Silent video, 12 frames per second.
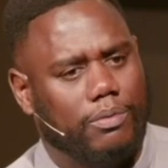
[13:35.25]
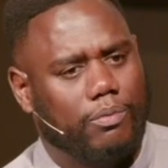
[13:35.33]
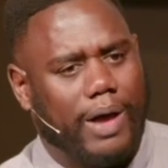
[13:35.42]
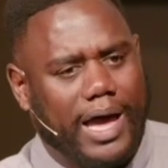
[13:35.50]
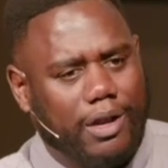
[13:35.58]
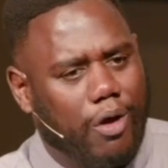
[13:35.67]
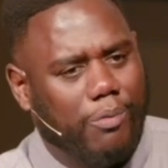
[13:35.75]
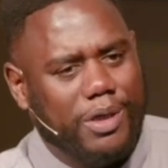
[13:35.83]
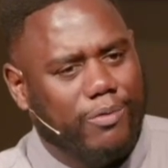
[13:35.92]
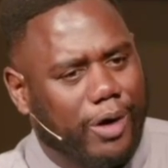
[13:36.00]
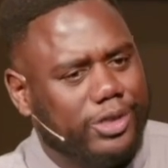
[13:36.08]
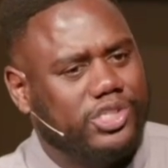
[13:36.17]
Why don't we
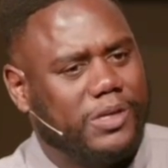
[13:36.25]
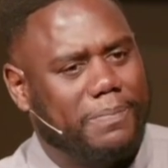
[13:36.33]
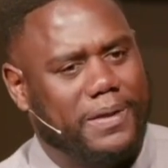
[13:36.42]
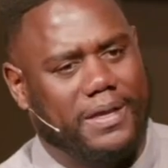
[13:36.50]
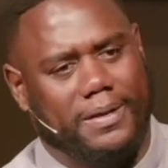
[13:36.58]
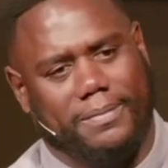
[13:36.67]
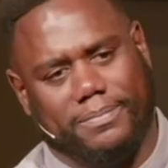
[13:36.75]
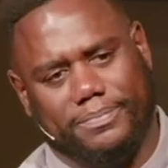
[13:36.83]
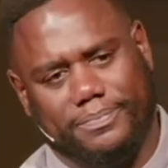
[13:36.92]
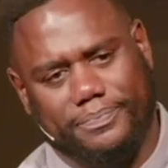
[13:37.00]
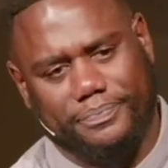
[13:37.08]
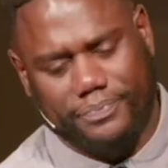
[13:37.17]
worship him
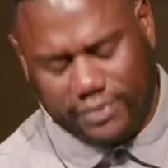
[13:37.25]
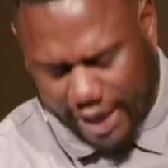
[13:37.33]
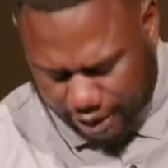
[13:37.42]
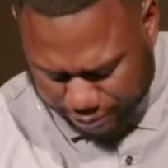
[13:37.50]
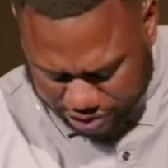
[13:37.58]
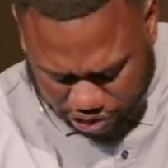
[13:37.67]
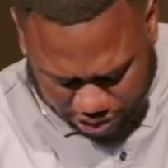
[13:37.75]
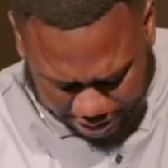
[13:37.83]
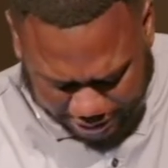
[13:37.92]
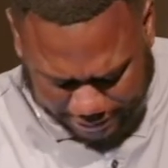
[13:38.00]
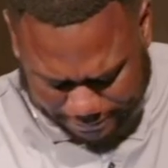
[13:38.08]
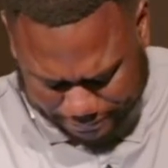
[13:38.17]
like we
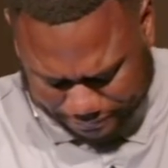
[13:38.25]
should?